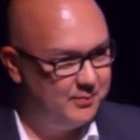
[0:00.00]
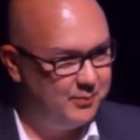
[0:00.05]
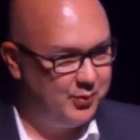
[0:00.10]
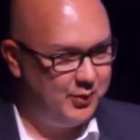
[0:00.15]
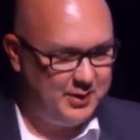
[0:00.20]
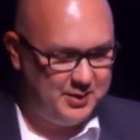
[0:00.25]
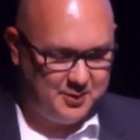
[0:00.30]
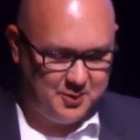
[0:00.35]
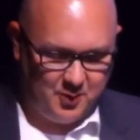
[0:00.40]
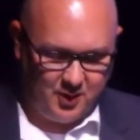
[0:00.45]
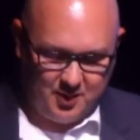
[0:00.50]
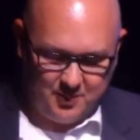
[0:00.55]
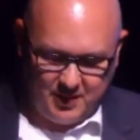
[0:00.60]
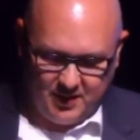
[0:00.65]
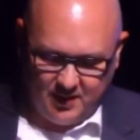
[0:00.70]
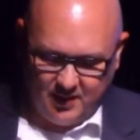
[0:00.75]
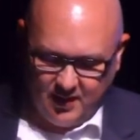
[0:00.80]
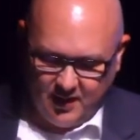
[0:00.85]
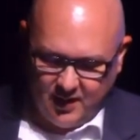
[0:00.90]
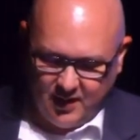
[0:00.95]
Please join
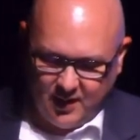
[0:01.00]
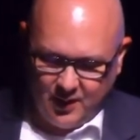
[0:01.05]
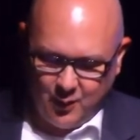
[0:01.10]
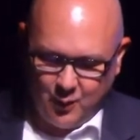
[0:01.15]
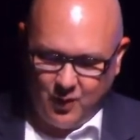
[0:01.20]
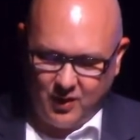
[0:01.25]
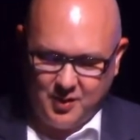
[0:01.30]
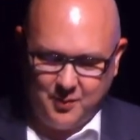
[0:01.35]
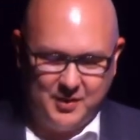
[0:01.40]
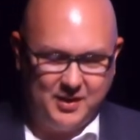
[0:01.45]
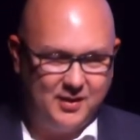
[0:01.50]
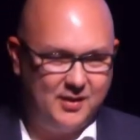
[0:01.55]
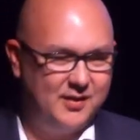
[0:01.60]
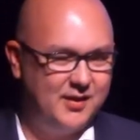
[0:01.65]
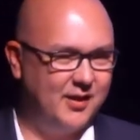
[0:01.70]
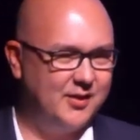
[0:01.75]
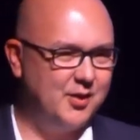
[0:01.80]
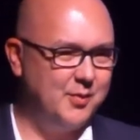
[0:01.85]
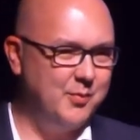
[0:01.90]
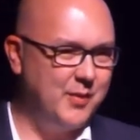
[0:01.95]
me in welcoming
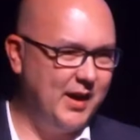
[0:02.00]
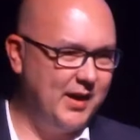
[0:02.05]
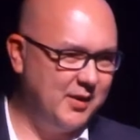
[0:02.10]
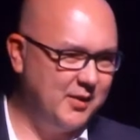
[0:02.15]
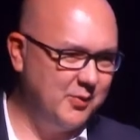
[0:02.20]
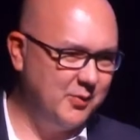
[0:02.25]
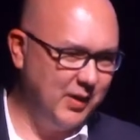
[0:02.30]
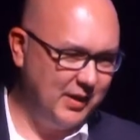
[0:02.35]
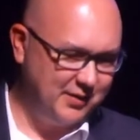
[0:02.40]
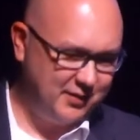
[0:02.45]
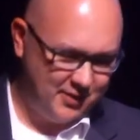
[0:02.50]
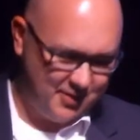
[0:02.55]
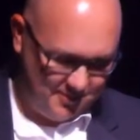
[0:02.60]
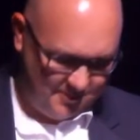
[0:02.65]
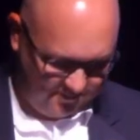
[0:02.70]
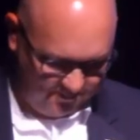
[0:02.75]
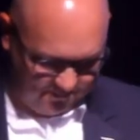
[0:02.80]
Dr. Mike Ressler.